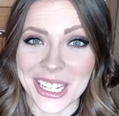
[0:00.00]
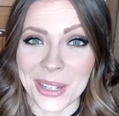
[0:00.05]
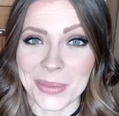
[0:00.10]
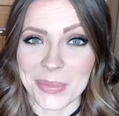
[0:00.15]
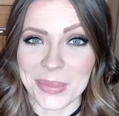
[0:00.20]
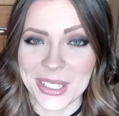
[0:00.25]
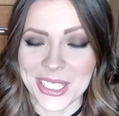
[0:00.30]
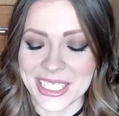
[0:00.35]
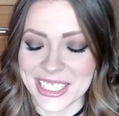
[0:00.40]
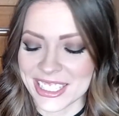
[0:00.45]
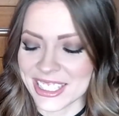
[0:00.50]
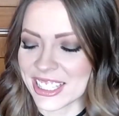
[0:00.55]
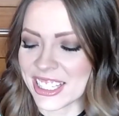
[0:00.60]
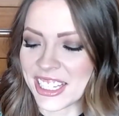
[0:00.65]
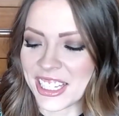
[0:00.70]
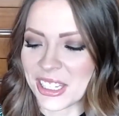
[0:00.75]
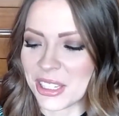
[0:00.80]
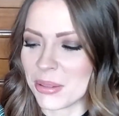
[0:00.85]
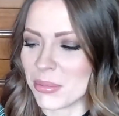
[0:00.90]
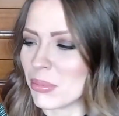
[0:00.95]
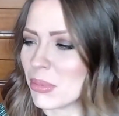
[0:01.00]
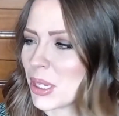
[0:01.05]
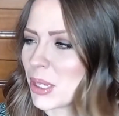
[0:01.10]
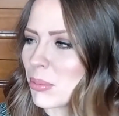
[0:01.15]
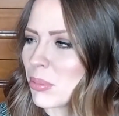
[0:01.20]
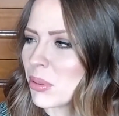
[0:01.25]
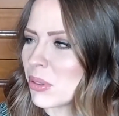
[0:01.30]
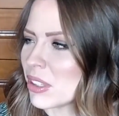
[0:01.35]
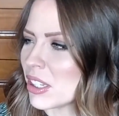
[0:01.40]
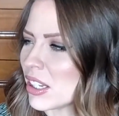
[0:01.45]
up is the
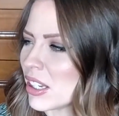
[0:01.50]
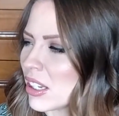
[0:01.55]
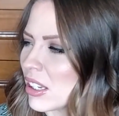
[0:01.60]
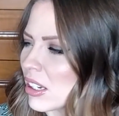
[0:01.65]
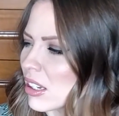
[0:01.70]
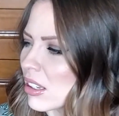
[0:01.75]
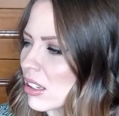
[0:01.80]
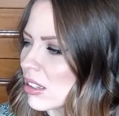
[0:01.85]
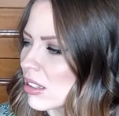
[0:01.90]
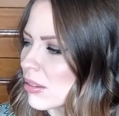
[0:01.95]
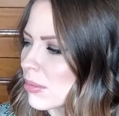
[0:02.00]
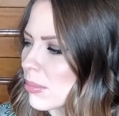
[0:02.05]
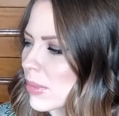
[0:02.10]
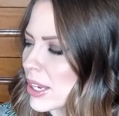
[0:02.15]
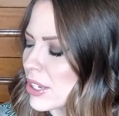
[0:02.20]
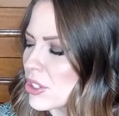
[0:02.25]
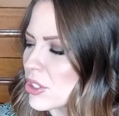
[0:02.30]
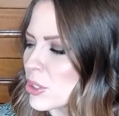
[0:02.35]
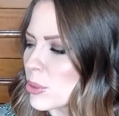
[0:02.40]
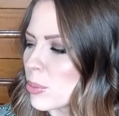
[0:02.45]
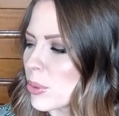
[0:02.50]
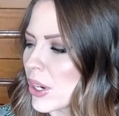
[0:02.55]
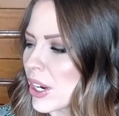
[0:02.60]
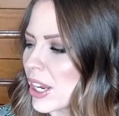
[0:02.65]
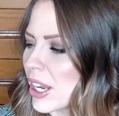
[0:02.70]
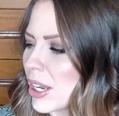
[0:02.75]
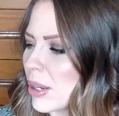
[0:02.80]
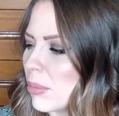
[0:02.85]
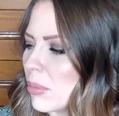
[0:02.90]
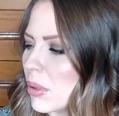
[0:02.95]
Maybelline Master
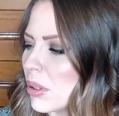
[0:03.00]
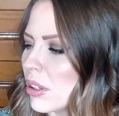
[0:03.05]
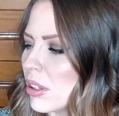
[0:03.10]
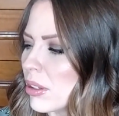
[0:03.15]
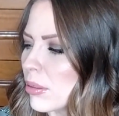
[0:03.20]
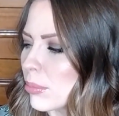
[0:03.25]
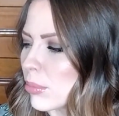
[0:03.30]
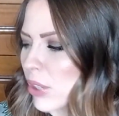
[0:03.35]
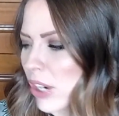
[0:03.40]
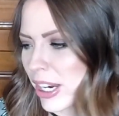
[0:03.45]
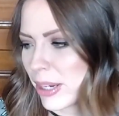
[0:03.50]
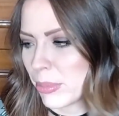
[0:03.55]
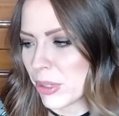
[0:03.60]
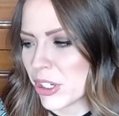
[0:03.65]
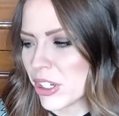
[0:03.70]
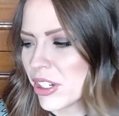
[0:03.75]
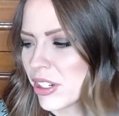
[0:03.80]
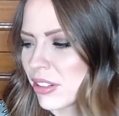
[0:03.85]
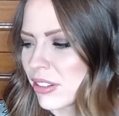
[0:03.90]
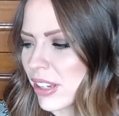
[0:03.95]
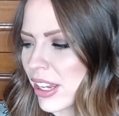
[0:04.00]
Prime Primer,